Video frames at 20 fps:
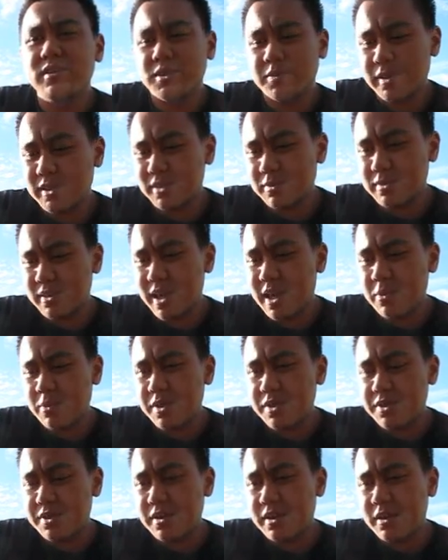spent some time
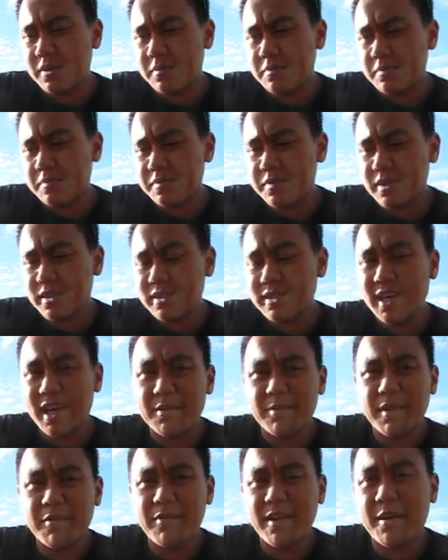with um, side
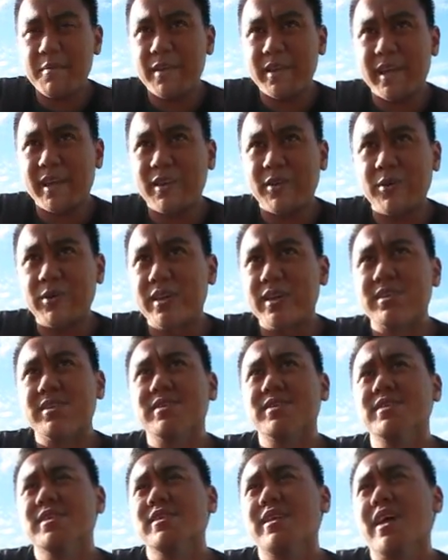of my family that I don't get to
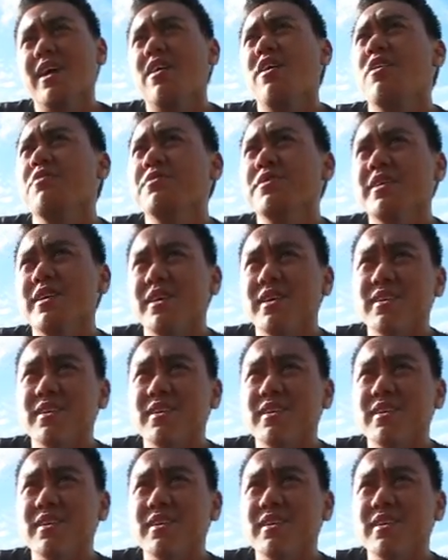see that often,